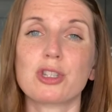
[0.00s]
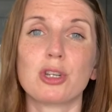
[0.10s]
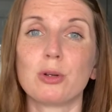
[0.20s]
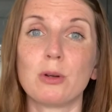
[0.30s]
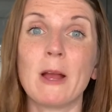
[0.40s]

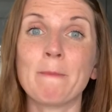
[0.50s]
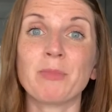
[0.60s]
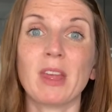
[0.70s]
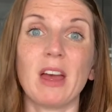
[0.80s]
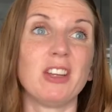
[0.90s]
to,
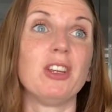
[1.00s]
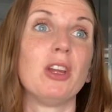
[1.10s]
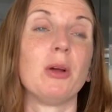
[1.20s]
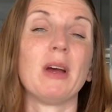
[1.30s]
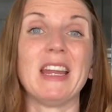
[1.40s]
you
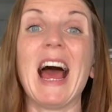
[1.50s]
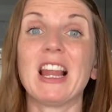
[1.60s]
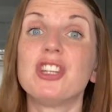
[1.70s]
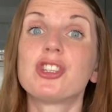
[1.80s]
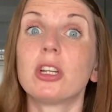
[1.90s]
know, an
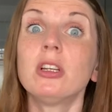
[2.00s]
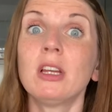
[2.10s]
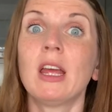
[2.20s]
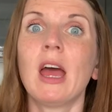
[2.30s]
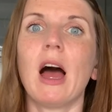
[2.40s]
allergen.
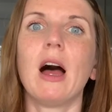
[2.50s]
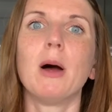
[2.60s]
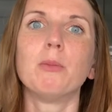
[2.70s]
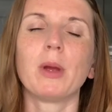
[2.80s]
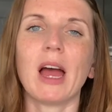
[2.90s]

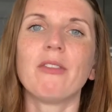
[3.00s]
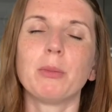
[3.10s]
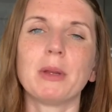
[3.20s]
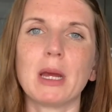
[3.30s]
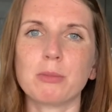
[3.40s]
We haven't
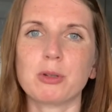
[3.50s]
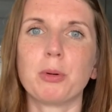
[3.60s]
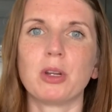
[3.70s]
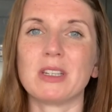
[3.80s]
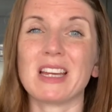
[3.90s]
been able to
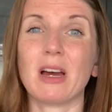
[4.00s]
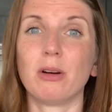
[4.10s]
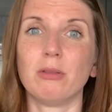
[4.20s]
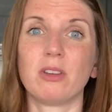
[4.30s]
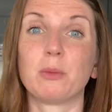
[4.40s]
put it
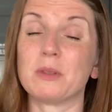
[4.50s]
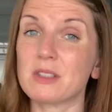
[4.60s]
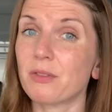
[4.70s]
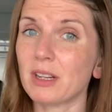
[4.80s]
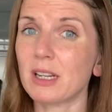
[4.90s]
down
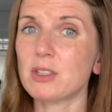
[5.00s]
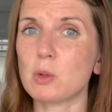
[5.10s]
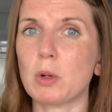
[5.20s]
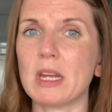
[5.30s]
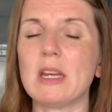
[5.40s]
specifically to
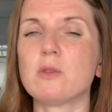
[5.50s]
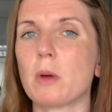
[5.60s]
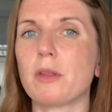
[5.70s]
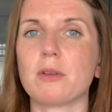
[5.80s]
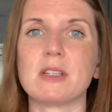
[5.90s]
what it is,
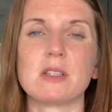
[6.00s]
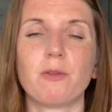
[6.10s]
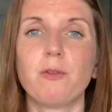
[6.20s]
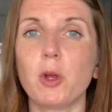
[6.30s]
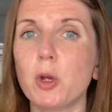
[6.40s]
whether it's
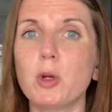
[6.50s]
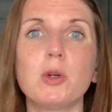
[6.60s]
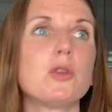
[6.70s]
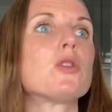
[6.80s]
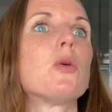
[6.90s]

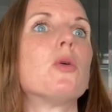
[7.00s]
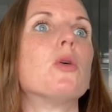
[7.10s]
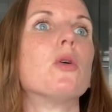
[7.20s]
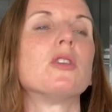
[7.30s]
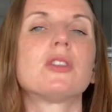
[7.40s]
food
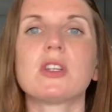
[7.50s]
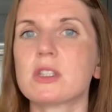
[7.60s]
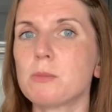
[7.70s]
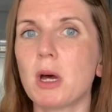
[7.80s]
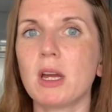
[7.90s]
or dust
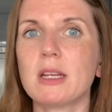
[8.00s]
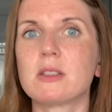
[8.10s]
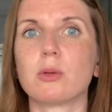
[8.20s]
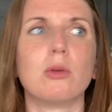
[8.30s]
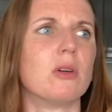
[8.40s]

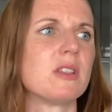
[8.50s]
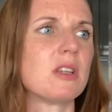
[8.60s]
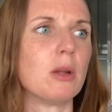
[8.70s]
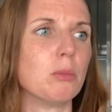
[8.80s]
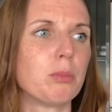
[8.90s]
mites or a
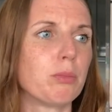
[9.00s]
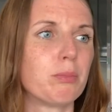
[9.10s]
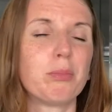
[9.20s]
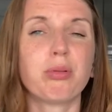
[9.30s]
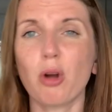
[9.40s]
certain
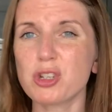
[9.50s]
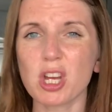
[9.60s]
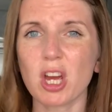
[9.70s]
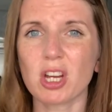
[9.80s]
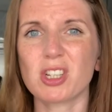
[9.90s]

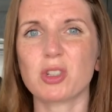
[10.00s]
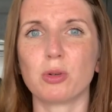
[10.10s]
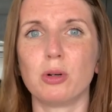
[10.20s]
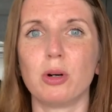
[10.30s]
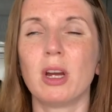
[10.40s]
product,
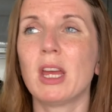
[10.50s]
or